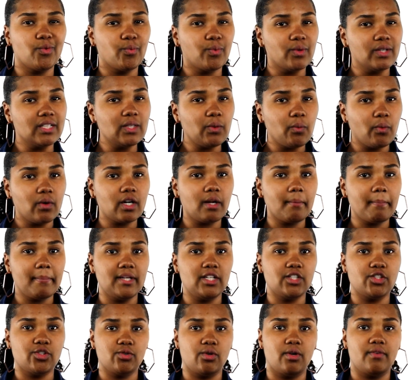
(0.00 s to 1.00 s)
really want to
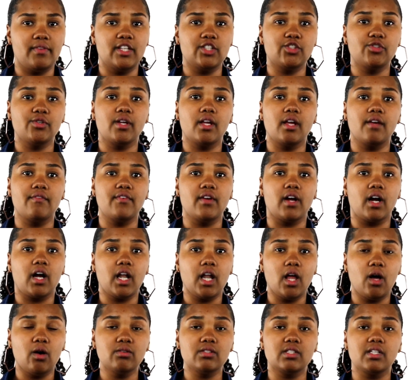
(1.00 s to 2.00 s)
be sure that you give your
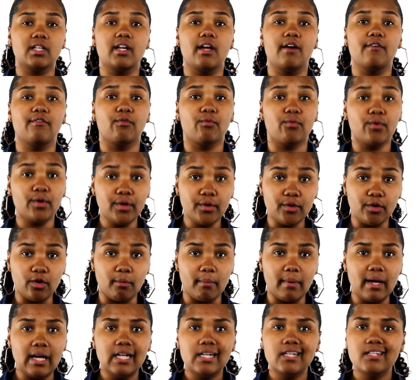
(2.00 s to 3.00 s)
clothes enough room